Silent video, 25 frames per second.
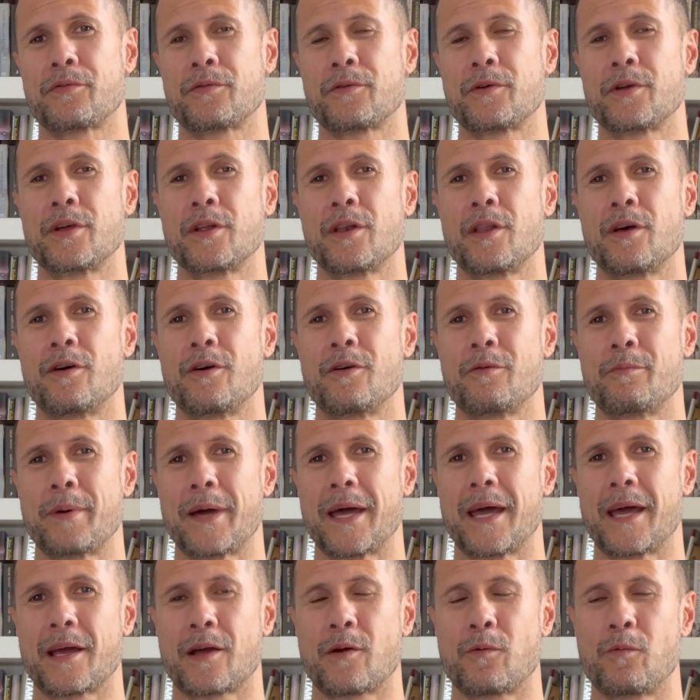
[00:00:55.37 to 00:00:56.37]
through your lower
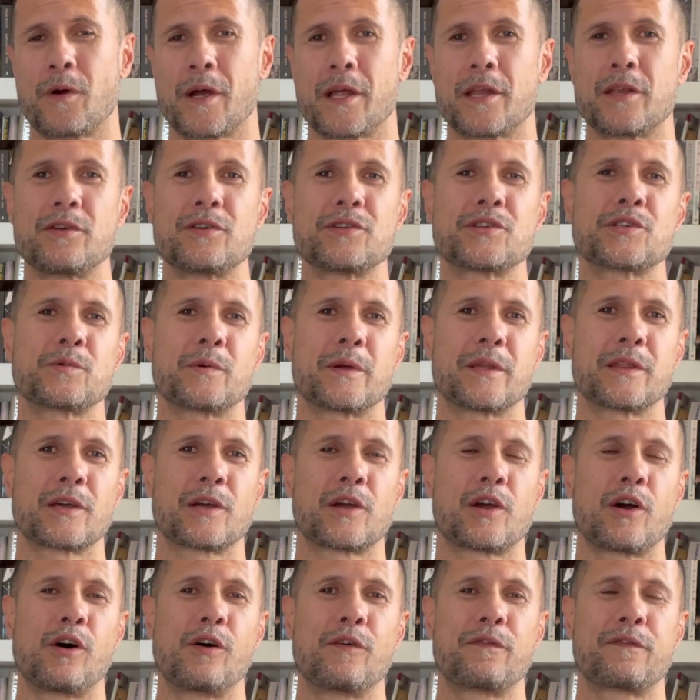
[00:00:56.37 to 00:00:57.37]
back when you swing the
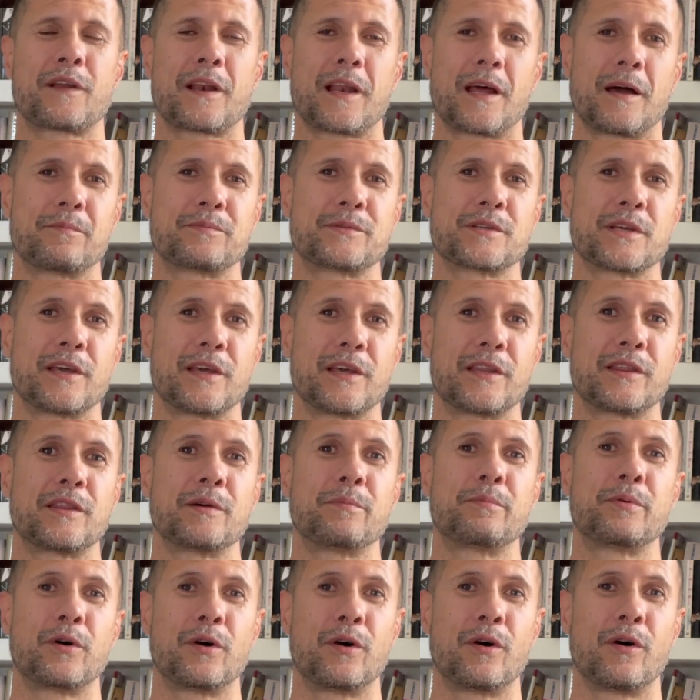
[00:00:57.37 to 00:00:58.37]
golf club to hit
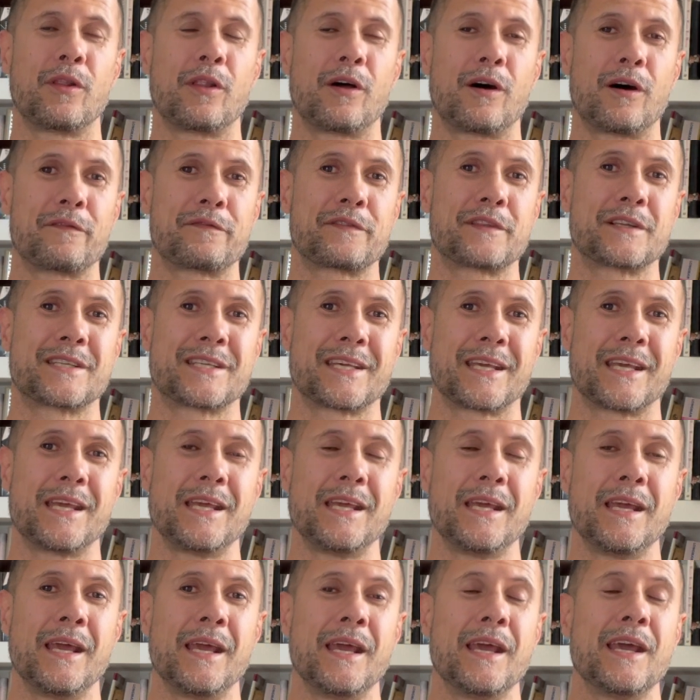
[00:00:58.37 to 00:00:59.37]
the ball off the
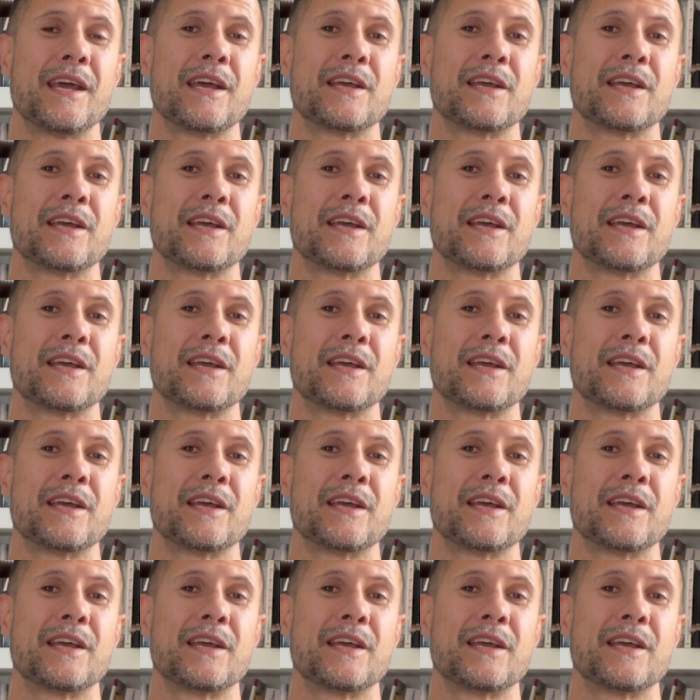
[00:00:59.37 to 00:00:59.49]
tee